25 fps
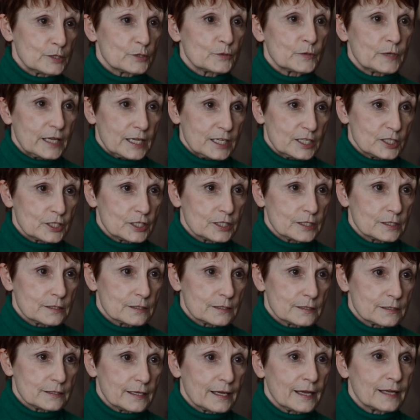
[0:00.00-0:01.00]

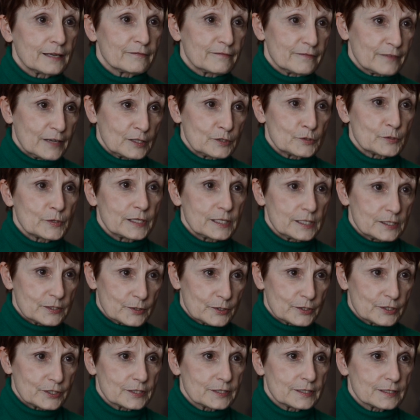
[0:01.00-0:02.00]
donations and
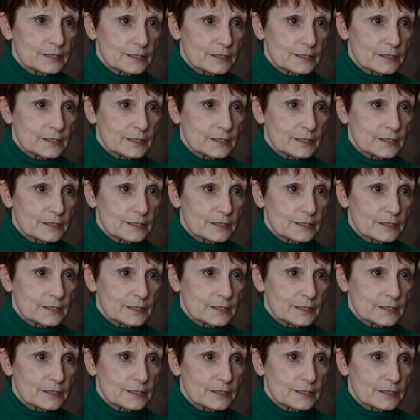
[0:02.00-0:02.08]
fundraisers.